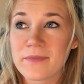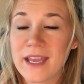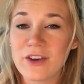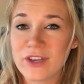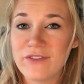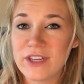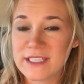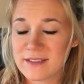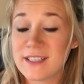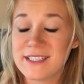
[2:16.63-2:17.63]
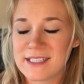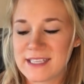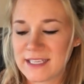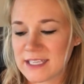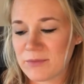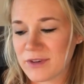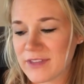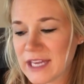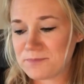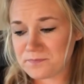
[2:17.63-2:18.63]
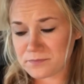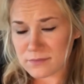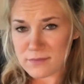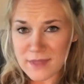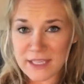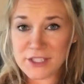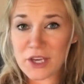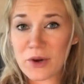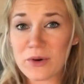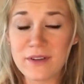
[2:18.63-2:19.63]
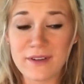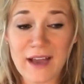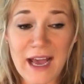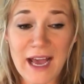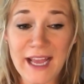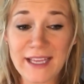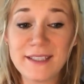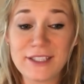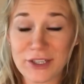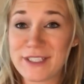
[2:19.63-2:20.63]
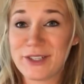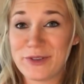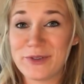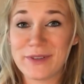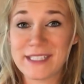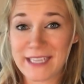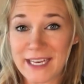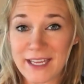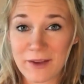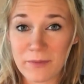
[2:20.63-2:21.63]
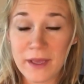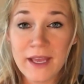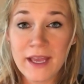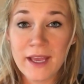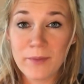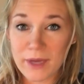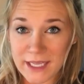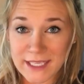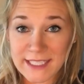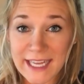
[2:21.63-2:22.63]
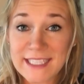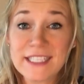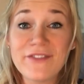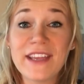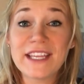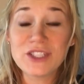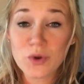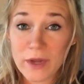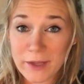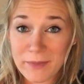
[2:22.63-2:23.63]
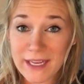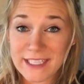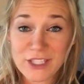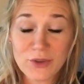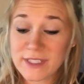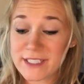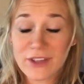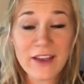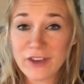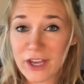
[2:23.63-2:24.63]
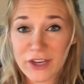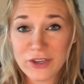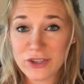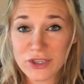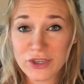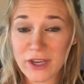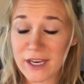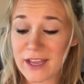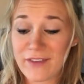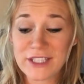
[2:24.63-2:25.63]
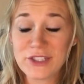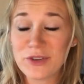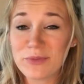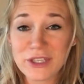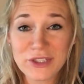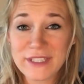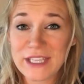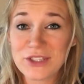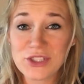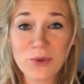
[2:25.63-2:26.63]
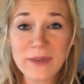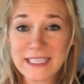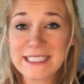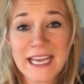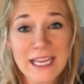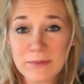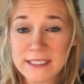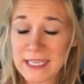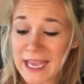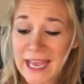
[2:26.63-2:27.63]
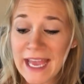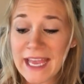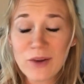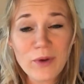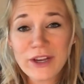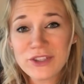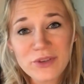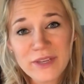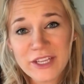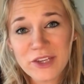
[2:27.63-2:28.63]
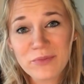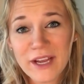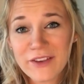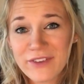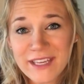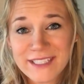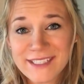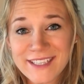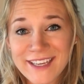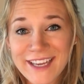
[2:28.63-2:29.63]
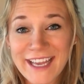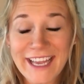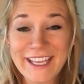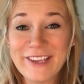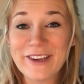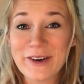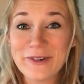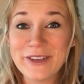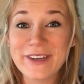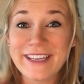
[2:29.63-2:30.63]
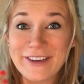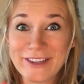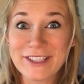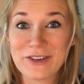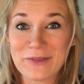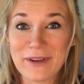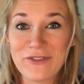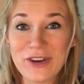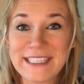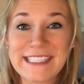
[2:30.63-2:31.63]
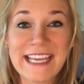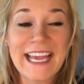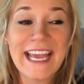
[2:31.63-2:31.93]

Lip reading: And I'll give you this is the example of that. So I start to say to him, buddy, Daddy's leaving in 20 minutes. You still haven't gotten your shirt on. I've asked you to brush your teeth so many times, and why aren't you eating your breakfast? You know, you can hear in the tone of my voice.